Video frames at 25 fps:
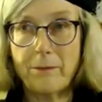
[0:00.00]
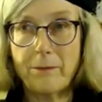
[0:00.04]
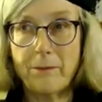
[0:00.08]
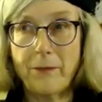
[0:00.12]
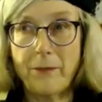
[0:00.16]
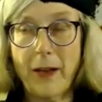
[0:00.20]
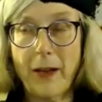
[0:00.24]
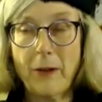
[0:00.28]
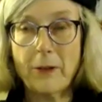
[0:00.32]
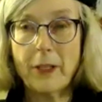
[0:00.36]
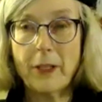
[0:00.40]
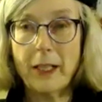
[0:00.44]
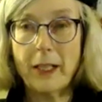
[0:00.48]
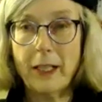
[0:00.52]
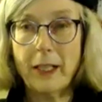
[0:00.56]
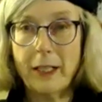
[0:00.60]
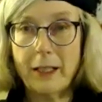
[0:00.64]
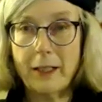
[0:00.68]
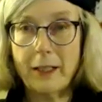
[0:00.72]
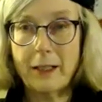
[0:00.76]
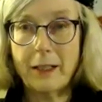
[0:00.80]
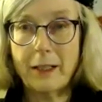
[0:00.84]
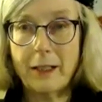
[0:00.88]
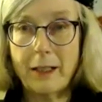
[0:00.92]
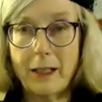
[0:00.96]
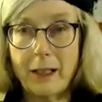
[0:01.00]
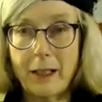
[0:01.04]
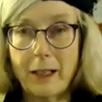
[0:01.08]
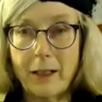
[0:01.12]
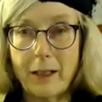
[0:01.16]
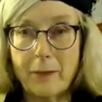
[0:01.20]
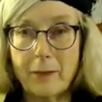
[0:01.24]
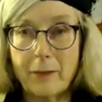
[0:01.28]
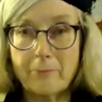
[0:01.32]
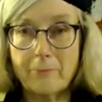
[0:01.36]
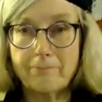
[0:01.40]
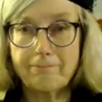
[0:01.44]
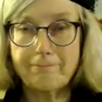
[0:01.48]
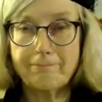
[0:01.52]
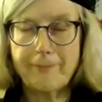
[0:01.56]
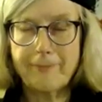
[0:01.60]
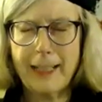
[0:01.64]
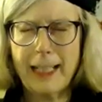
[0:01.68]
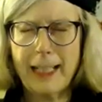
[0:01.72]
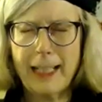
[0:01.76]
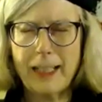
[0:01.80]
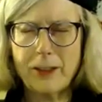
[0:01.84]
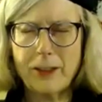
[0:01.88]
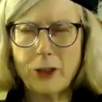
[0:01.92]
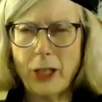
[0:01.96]
found in
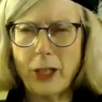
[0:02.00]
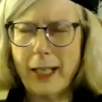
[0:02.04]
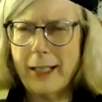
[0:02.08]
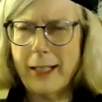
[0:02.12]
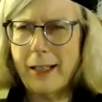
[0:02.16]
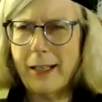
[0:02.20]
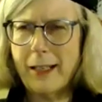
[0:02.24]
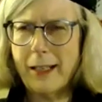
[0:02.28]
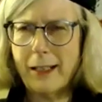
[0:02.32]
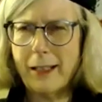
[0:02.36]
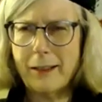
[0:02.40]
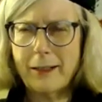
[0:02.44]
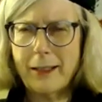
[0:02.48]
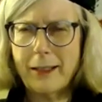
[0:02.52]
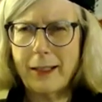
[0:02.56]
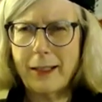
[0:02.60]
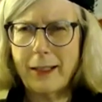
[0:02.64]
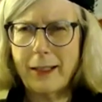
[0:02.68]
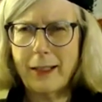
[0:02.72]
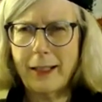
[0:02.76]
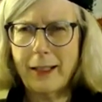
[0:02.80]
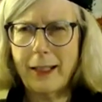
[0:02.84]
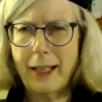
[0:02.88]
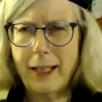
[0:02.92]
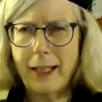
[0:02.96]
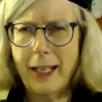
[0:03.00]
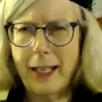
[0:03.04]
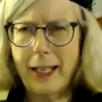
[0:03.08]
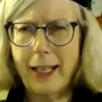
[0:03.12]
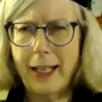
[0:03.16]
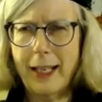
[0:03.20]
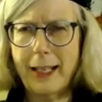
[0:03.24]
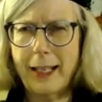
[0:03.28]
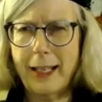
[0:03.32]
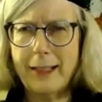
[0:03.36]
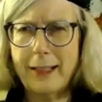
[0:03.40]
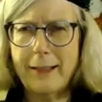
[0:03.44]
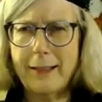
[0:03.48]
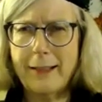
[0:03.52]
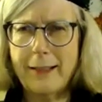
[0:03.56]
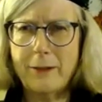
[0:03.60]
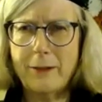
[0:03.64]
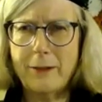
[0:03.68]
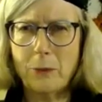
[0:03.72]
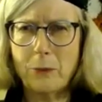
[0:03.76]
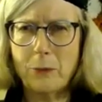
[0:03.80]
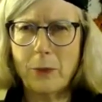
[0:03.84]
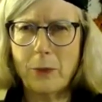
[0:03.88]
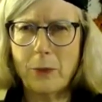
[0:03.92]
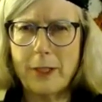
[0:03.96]
China and
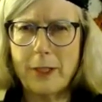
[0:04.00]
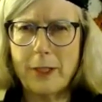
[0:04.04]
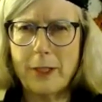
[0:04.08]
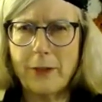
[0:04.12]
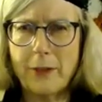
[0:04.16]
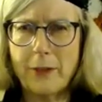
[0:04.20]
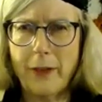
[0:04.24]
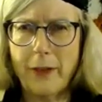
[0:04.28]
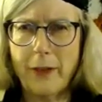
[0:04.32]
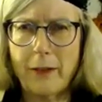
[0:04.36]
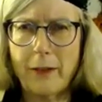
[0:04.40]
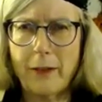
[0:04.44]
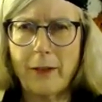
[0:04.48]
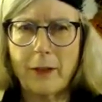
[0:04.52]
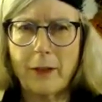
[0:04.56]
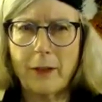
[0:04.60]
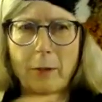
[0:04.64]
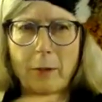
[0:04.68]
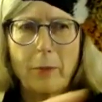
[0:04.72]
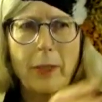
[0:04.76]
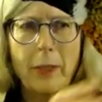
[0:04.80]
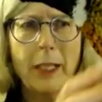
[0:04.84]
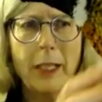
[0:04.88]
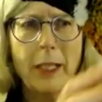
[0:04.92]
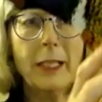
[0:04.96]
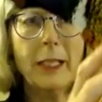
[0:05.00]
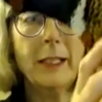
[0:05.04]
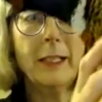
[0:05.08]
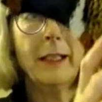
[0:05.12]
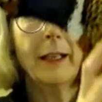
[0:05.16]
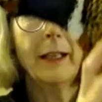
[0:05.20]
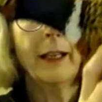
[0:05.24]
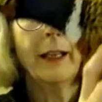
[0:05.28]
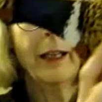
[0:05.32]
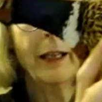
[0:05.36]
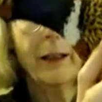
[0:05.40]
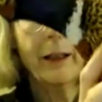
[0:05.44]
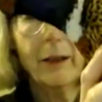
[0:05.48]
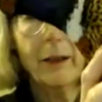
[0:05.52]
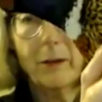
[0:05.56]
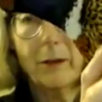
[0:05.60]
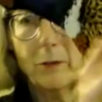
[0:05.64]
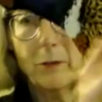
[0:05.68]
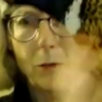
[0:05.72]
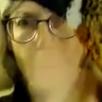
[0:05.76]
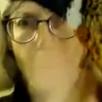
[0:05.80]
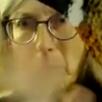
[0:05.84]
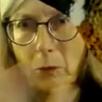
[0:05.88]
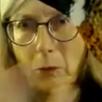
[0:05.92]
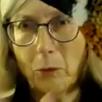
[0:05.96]
was found to be
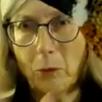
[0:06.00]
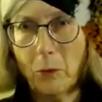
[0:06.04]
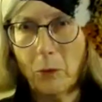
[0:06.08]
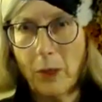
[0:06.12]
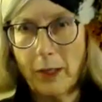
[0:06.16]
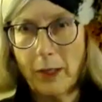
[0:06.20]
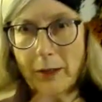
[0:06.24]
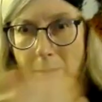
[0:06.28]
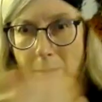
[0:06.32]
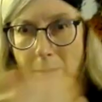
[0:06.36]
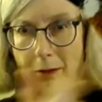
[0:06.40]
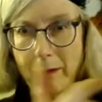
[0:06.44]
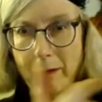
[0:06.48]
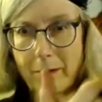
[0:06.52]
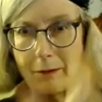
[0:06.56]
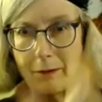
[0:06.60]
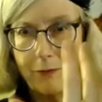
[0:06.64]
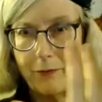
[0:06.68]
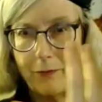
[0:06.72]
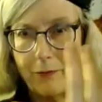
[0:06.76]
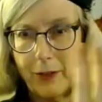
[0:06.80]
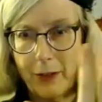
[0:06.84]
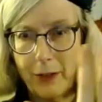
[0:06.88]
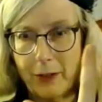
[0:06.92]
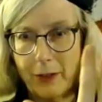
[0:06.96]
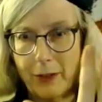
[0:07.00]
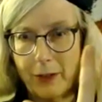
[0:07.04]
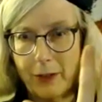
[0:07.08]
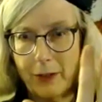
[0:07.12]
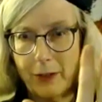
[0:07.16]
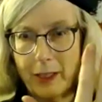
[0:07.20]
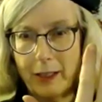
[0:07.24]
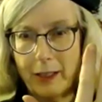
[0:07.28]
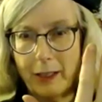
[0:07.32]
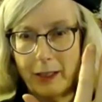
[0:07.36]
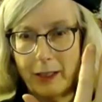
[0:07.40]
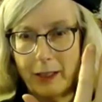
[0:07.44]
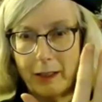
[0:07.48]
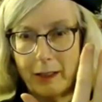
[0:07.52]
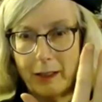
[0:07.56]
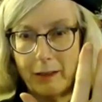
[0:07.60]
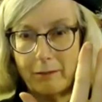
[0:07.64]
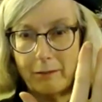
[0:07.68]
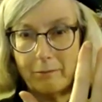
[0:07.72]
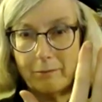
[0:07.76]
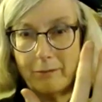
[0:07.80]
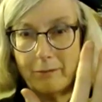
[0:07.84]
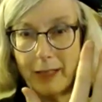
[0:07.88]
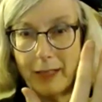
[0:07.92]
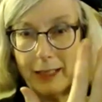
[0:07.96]
one very uh,
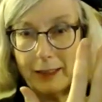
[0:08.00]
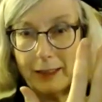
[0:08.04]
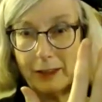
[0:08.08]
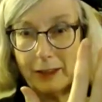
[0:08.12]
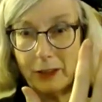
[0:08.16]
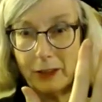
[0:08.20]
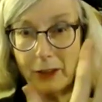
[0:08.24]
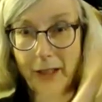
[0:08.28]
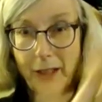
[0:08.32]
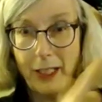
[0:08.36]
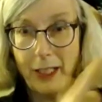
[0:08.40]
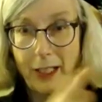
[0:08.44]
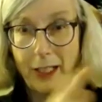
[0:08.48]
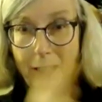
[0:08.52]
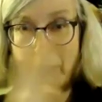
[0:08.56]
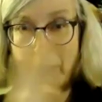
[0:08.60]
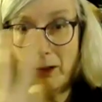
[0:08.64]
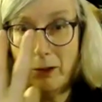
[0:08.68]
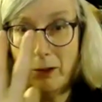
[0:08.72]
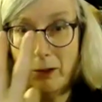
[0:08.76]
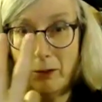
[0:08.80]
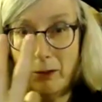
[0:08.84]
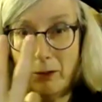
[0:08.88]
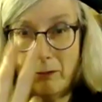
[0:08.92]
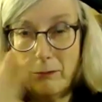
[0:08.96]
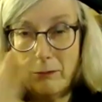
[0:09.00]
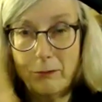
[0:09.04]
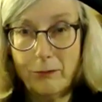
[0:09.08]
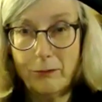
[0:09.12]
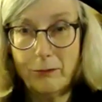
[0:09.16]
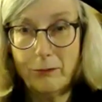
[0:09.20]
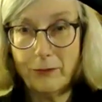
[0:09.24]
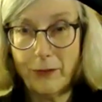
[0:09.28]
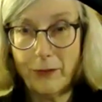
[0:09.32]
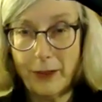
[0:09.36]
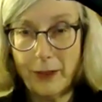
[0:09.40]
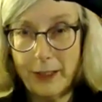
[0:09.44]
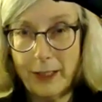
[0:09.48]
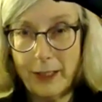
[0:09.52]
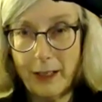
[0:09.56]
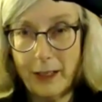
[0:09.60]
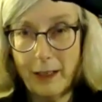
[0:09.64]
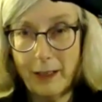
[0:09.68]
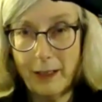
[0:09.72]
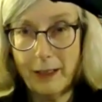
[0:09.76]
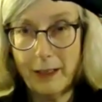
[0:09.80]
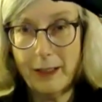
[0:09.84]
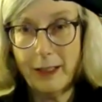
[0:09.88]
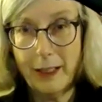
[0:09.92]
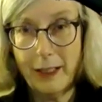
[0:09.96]
nice looking, two fun to
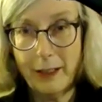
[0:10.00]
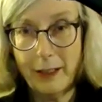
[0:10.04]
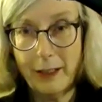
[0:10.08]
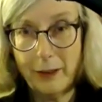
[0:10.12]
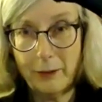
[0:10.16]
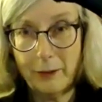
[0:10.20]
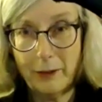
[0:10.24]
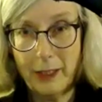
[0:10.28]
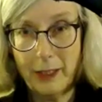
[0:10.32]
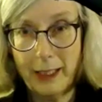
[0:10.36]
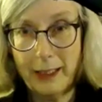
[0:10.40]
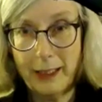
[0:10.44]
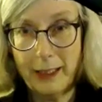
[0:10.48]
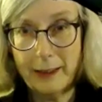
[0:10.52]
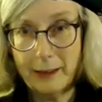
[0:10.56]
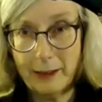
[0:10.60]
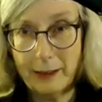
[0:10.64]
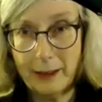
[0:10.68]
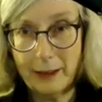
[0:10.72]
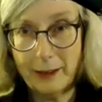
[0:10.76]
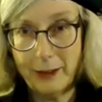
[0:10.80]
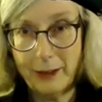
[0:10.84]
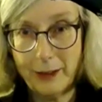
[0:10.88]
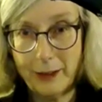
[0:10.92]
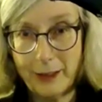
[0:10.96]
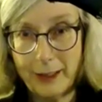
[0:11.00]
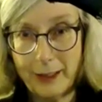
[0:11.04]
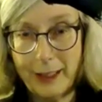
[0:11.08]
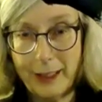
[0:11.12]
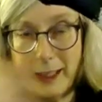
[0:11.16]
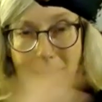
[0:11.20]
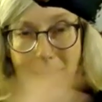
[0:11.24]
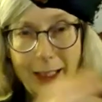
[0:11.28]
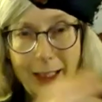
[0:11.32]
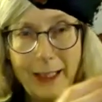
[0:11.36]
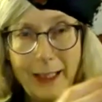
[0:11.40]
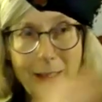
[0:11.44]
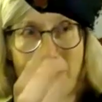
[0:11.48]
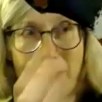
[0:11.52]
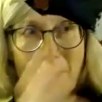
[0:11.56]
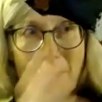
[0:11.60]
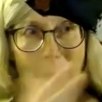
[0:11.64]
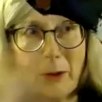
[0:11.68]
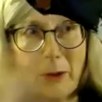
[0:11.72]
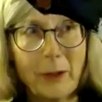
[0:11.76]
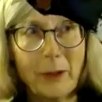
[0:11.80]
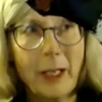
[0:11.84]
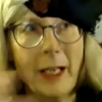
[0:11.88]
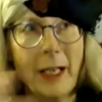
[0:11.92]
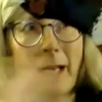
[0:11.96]
hunt, and three delicious to eat.
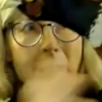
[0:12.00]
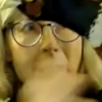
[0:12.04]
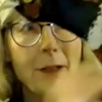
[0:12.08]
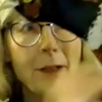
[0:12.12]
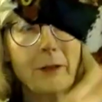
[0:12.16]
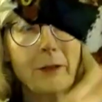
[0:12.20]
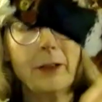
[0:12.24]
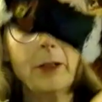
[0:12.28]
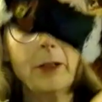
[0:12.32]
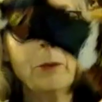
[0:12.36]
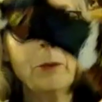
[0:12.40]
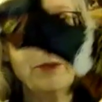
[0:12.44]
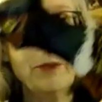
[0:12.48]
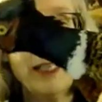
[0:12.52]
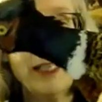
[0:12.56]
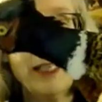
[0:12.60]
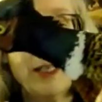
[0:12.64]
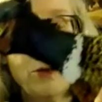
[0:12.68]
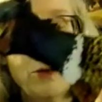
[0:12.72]
So three winning